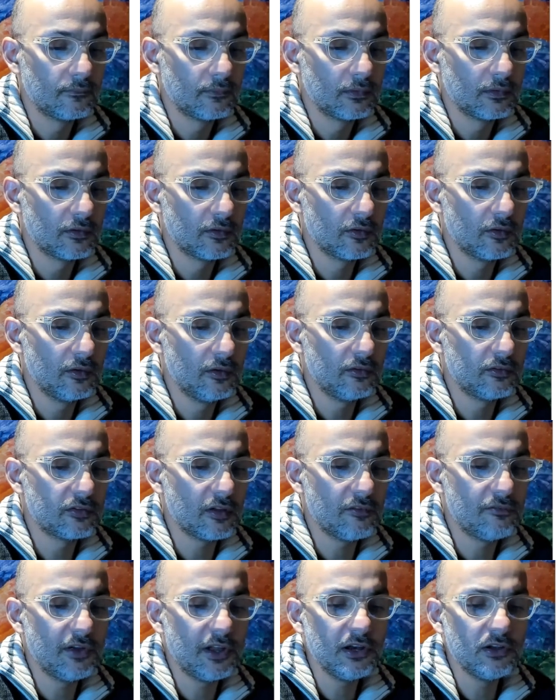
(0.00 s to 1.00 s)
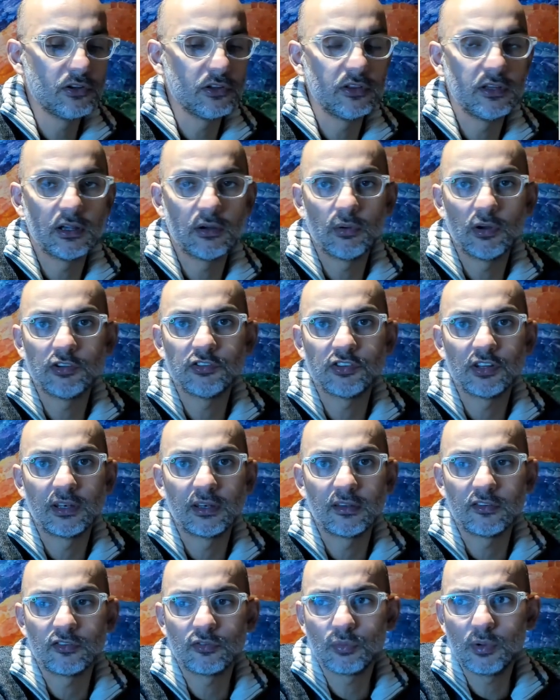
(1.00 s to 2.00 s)
It's a very good question.
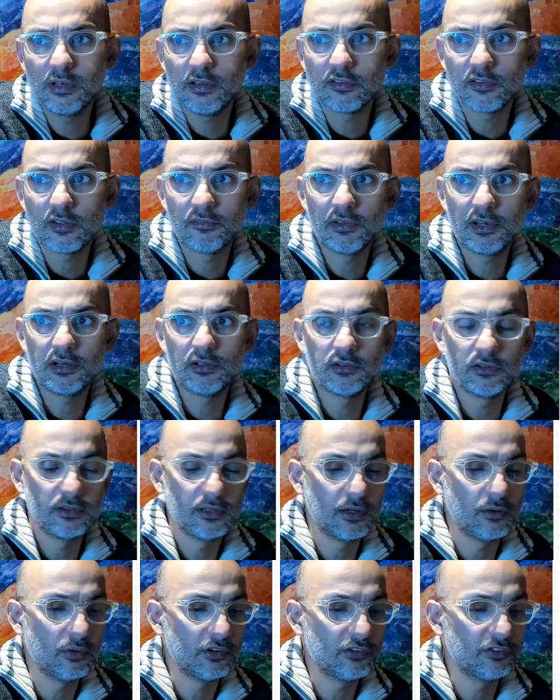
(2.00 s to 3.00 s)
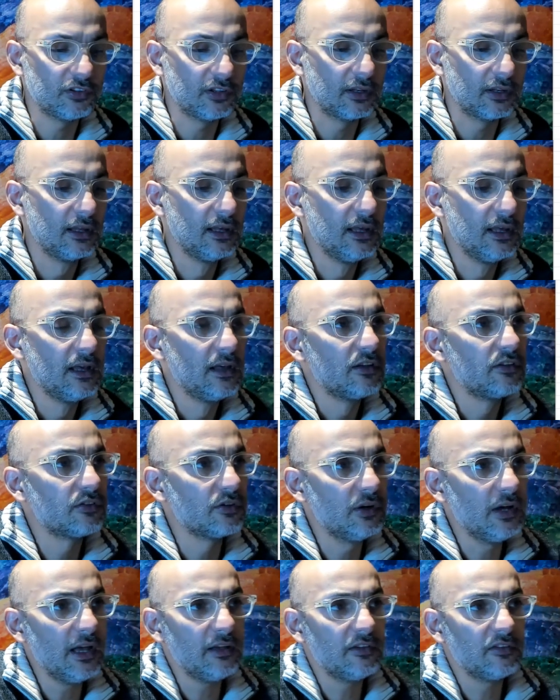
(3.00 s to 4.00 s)
This one is a very good question. So
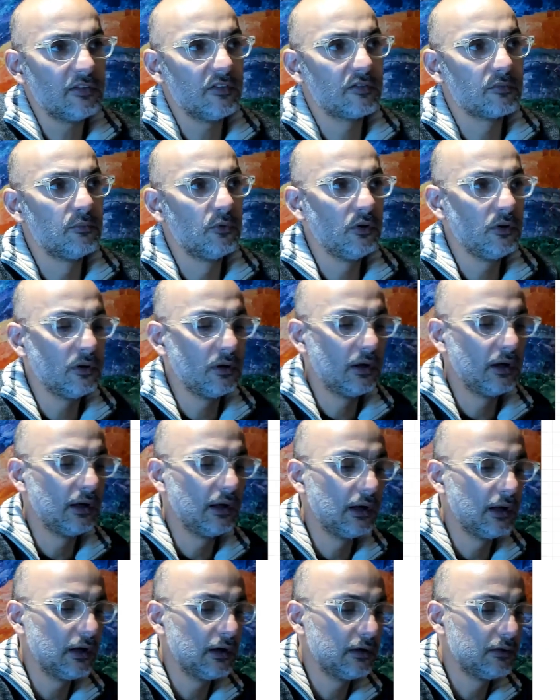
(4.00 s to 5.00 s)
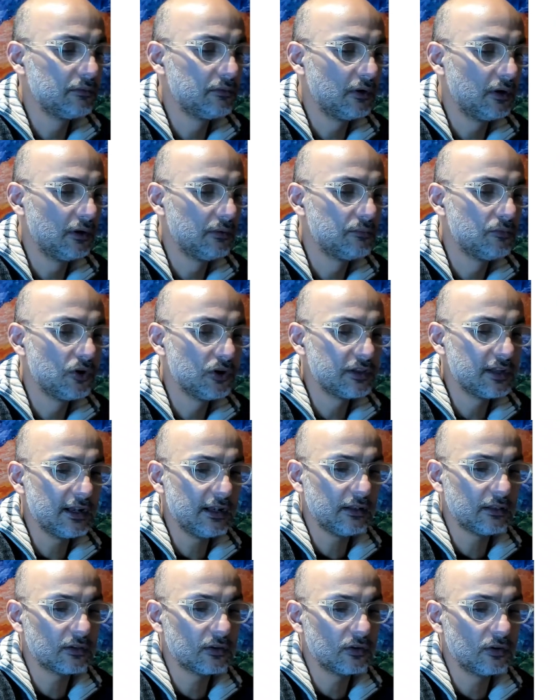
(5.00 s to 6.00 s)
x is modeled
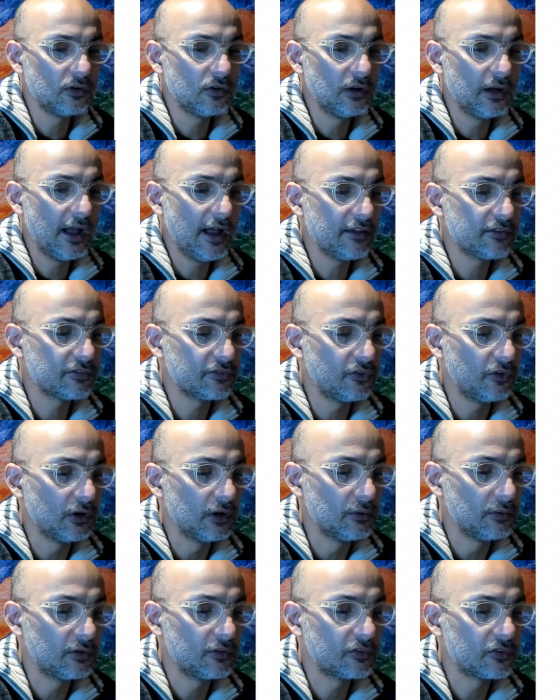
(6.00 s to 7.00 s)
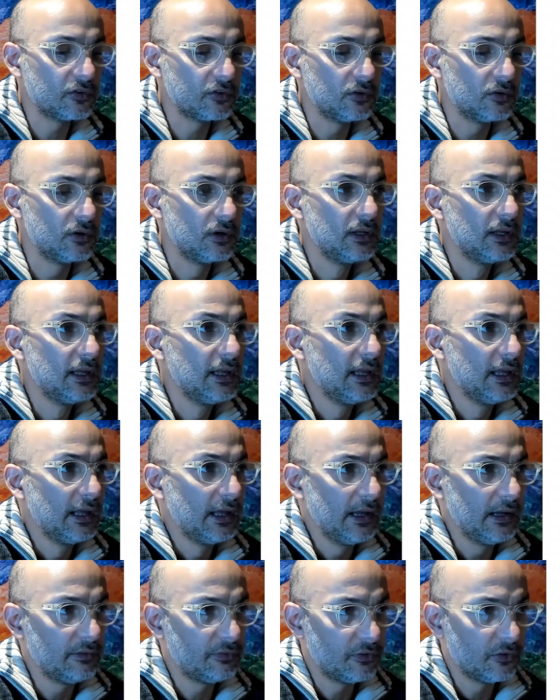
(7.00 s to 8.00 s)
as following. So
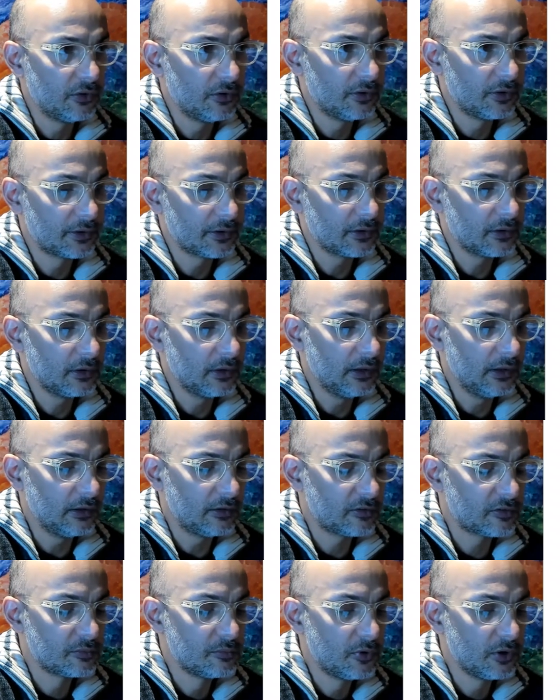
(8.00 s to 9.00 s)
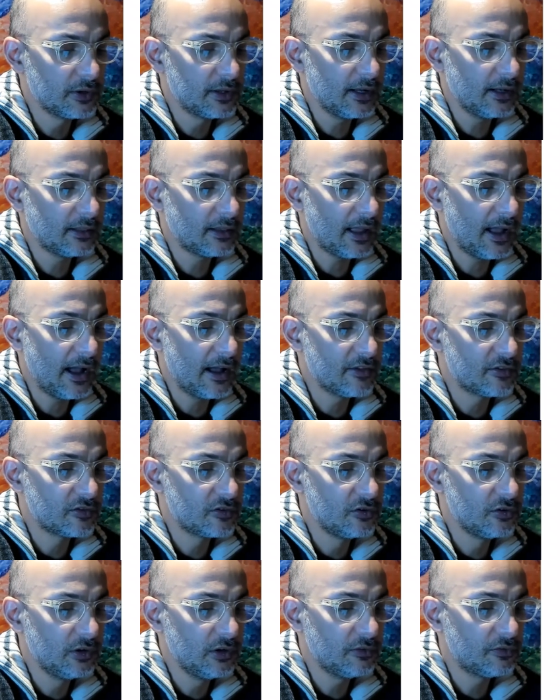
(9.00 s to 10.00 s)
for it's modeled as
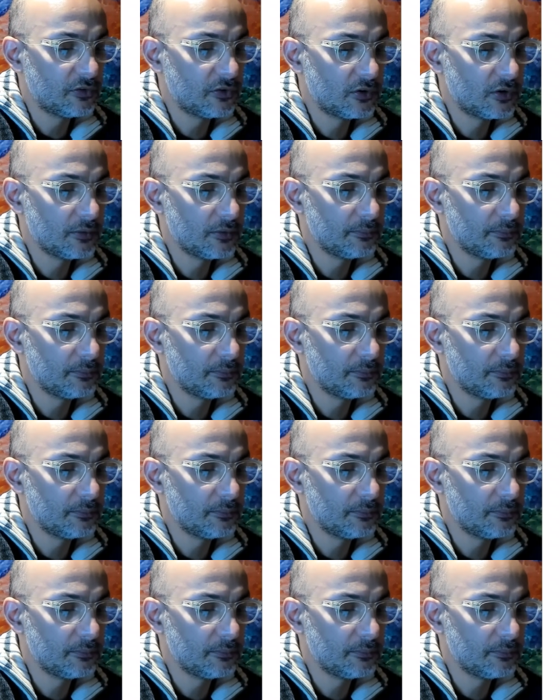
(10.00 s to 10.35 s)
uniform